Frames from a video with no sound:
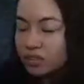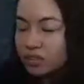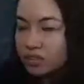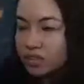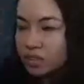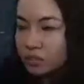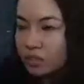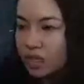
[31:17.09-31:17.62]

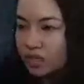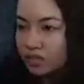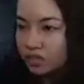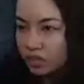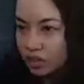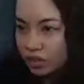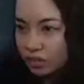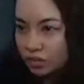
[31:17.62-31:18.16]
The
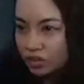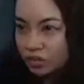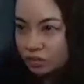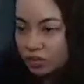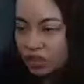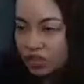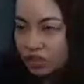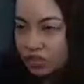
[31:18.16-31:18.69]
spider
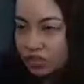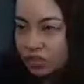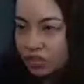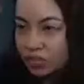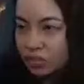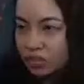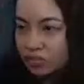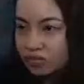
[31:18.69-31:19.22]
host must
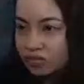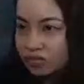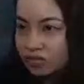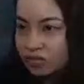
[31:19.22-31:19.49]
go.